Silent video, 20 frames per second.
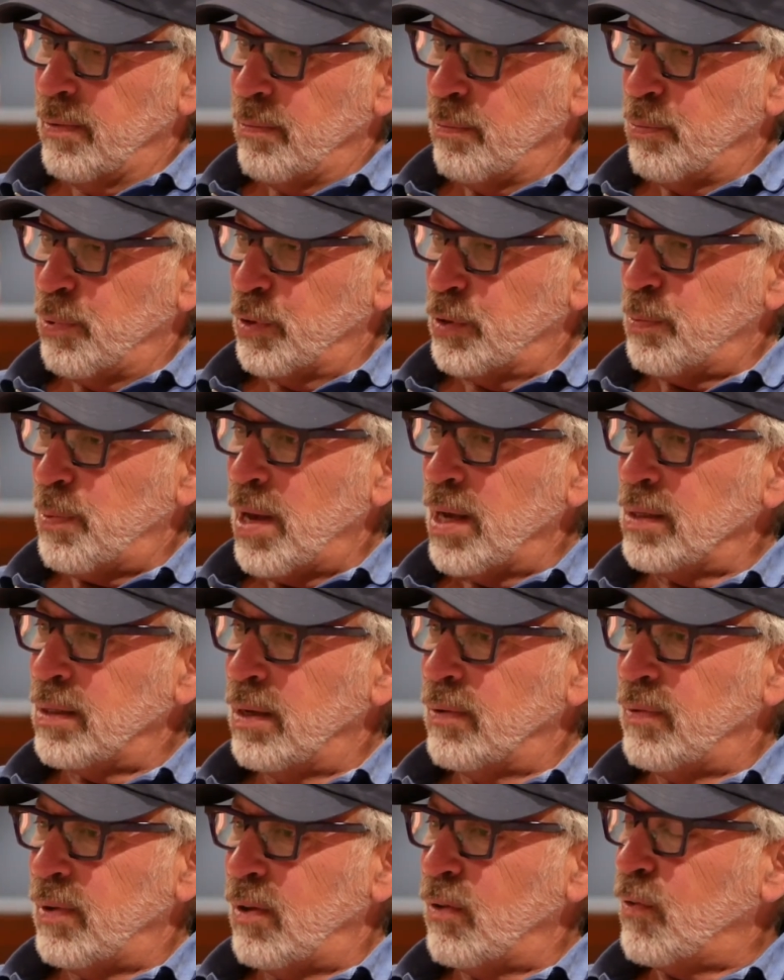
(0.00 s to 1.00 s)

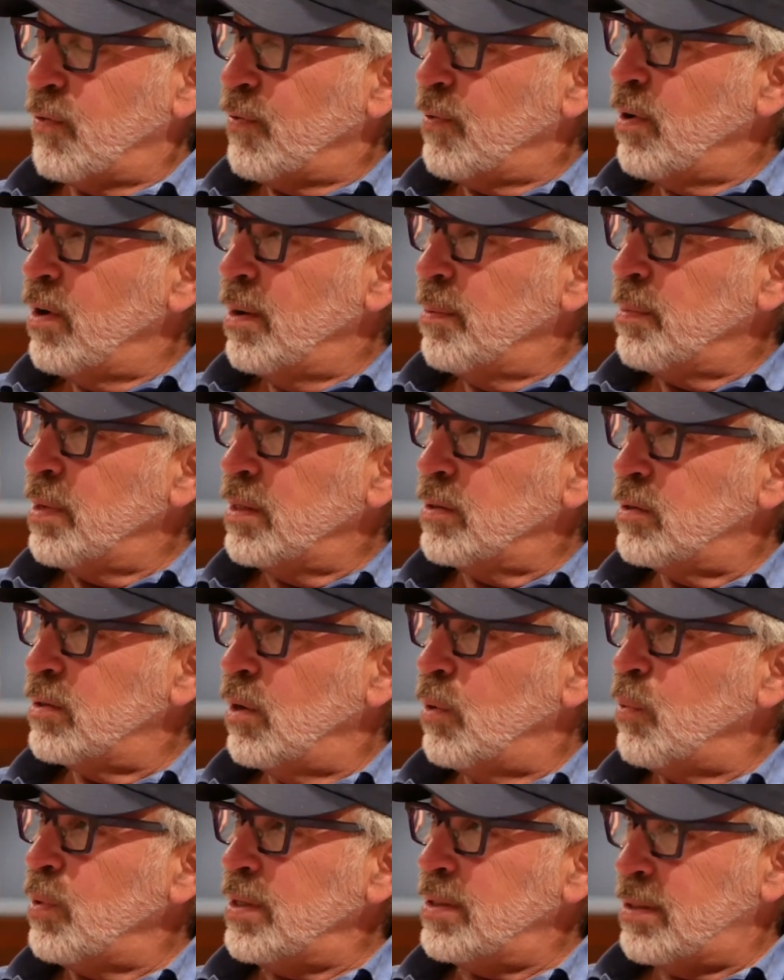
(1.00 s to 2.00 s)
perspective is from. And so
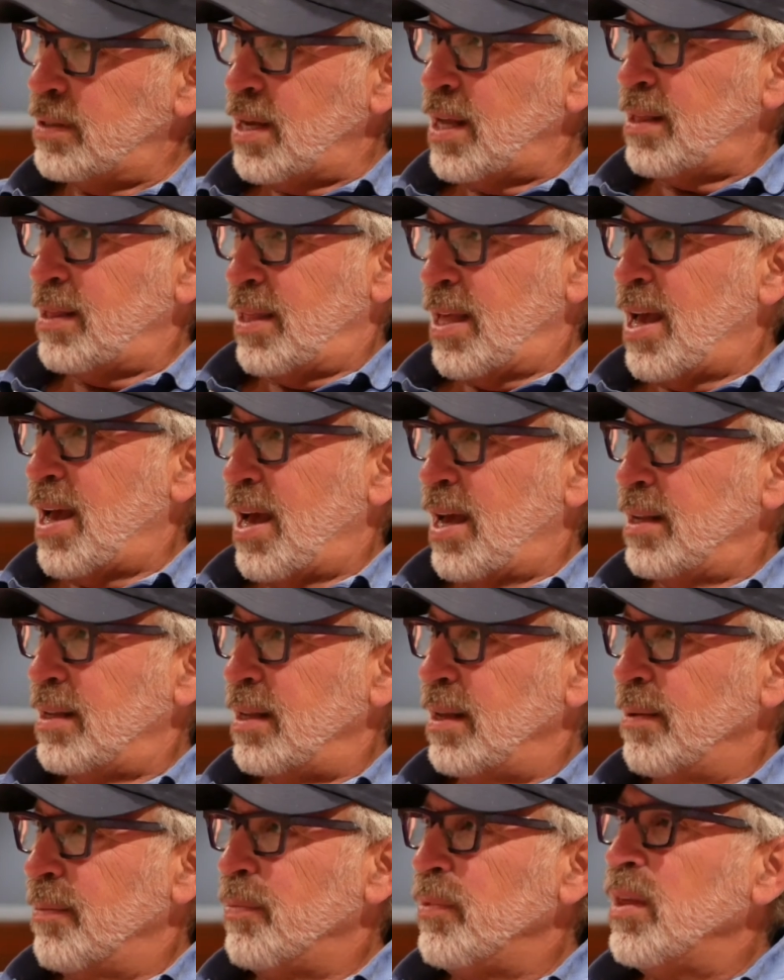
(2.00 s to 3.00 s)
we set that.
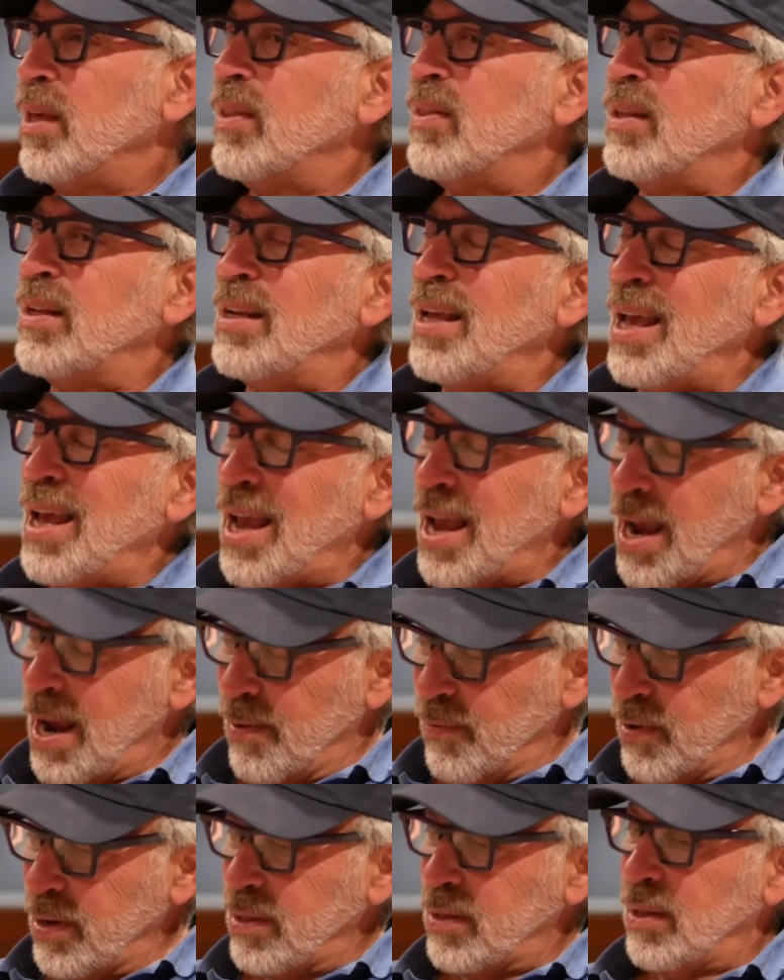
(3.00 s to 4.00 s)
Then
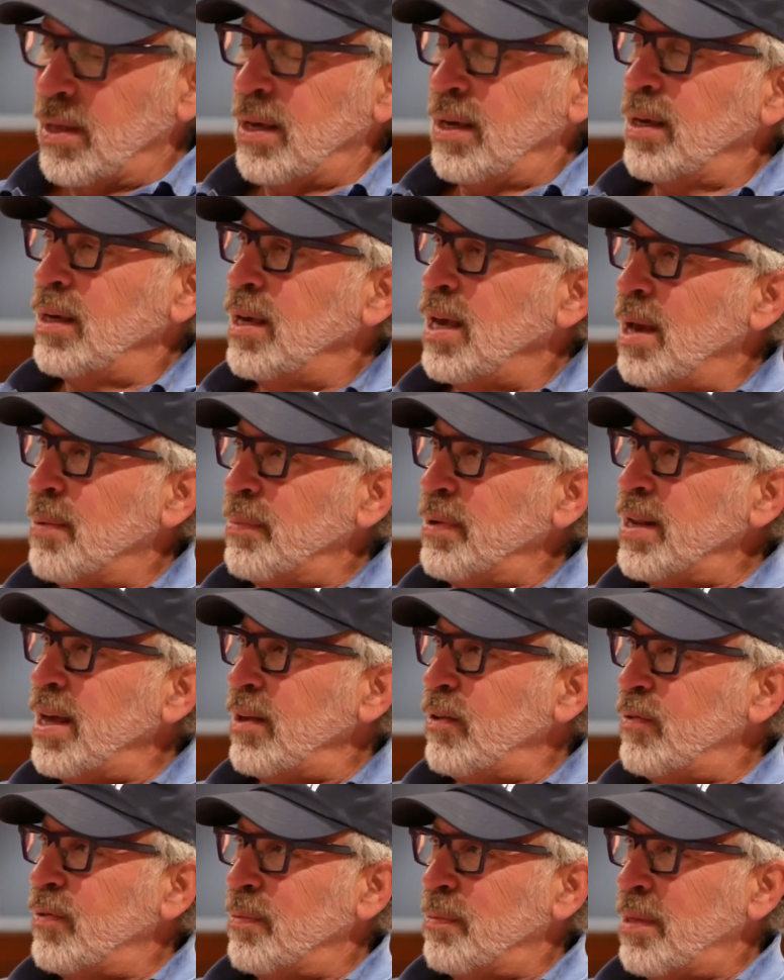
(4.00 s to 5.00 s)
everything
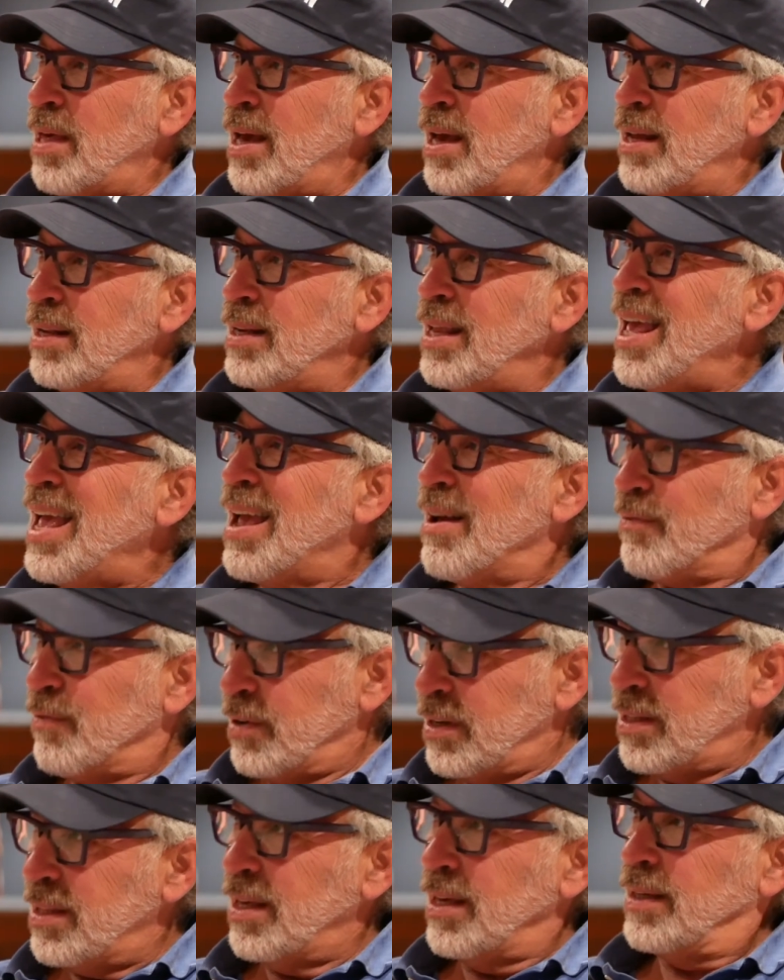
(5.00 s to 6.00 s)
emanates from that.
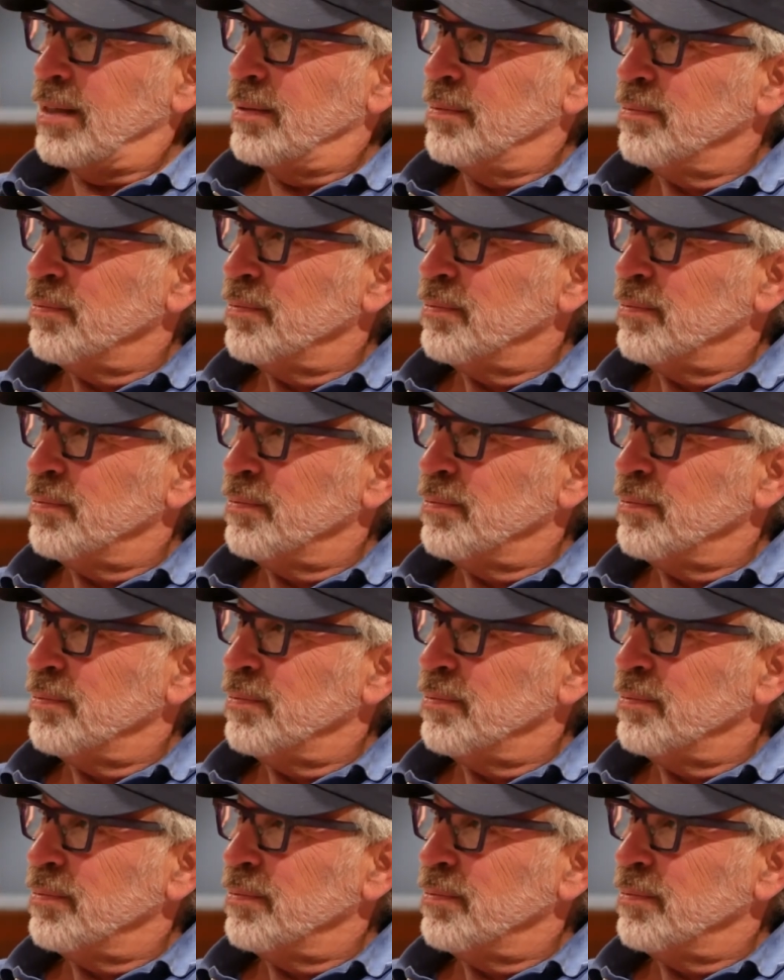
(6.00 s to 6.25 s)
Everything.